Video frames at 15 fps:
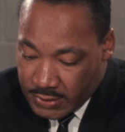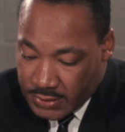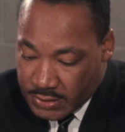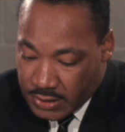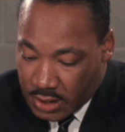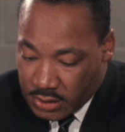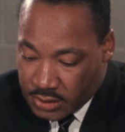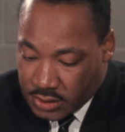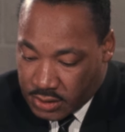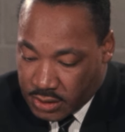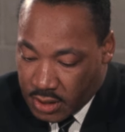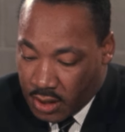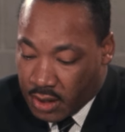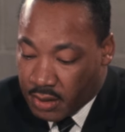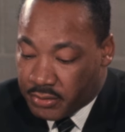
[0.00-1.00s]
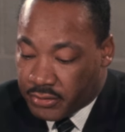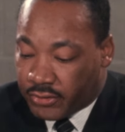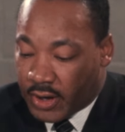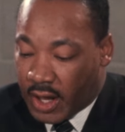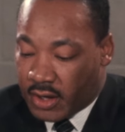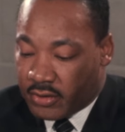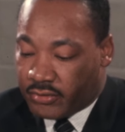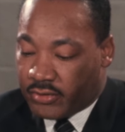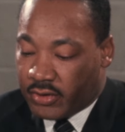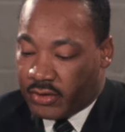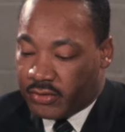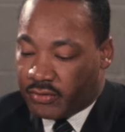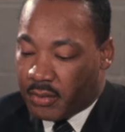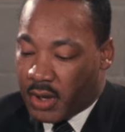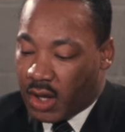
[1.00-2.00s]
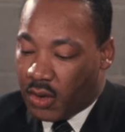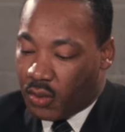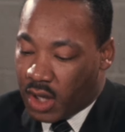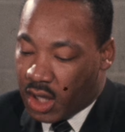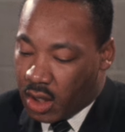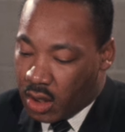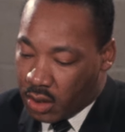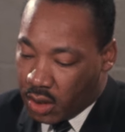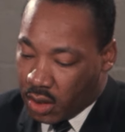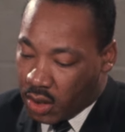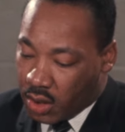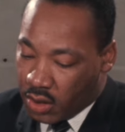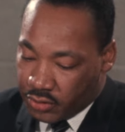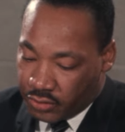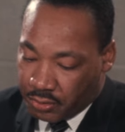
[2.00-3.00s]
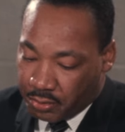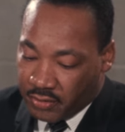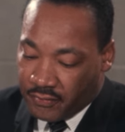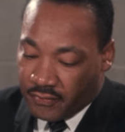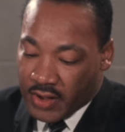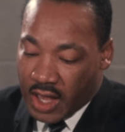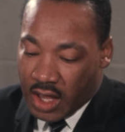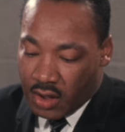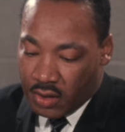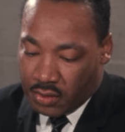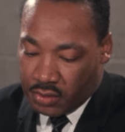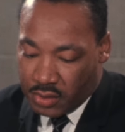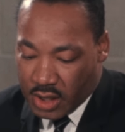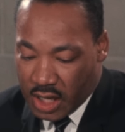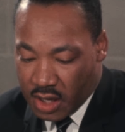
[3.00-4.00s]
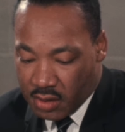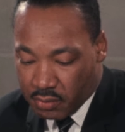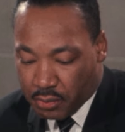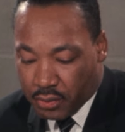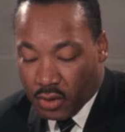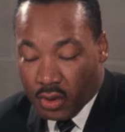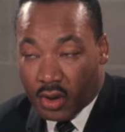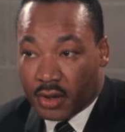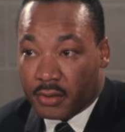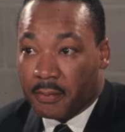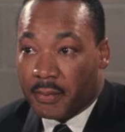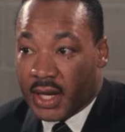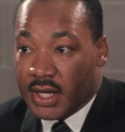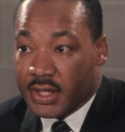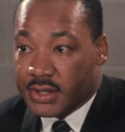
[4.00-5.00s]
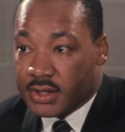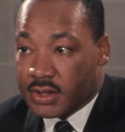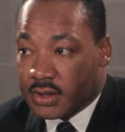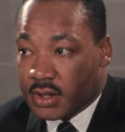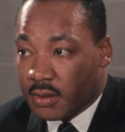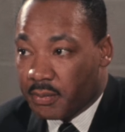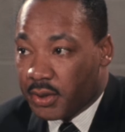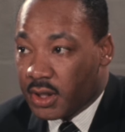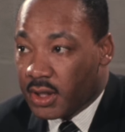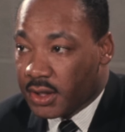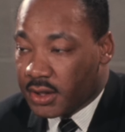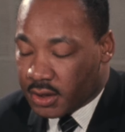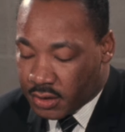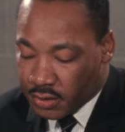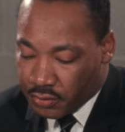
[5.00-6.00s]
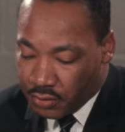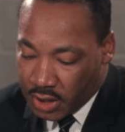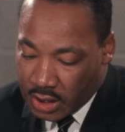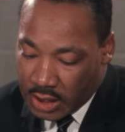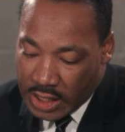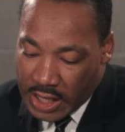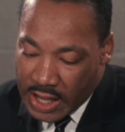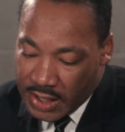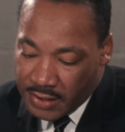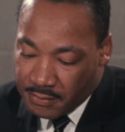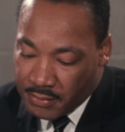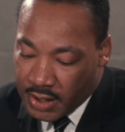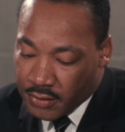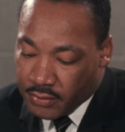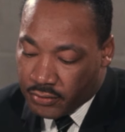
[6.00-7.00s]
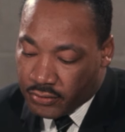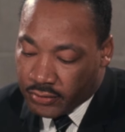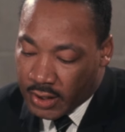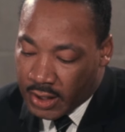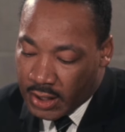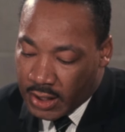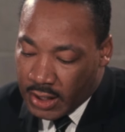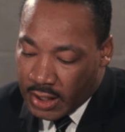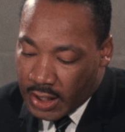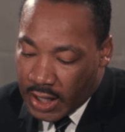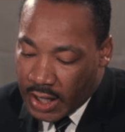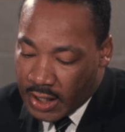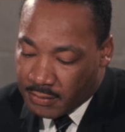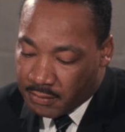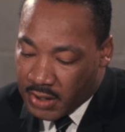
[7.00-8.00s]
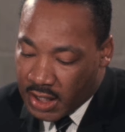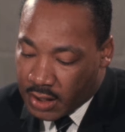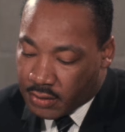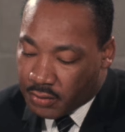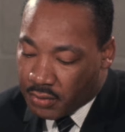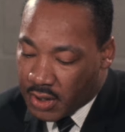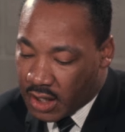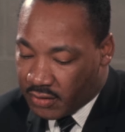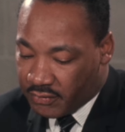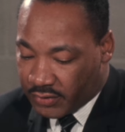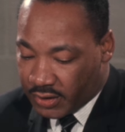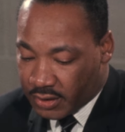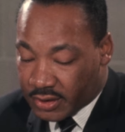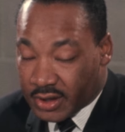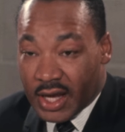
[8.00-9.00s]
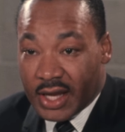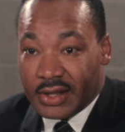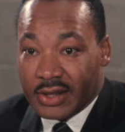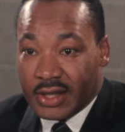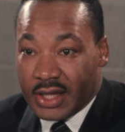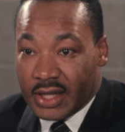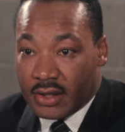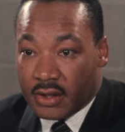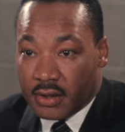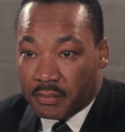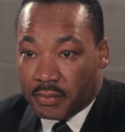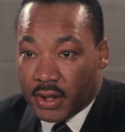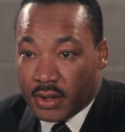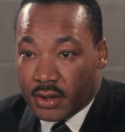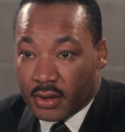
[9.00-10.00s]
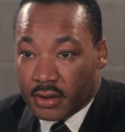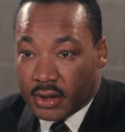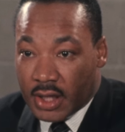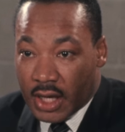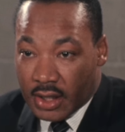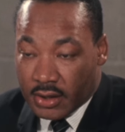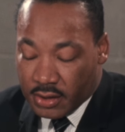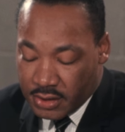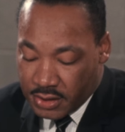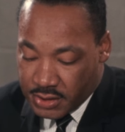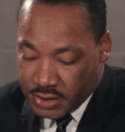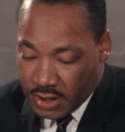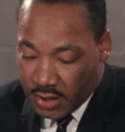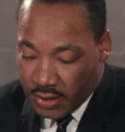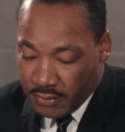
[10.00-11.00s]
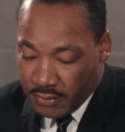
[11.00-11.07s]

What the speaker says: Such circumstances may well cause profound and broad-based political realignments and make relevant an independent candidacy.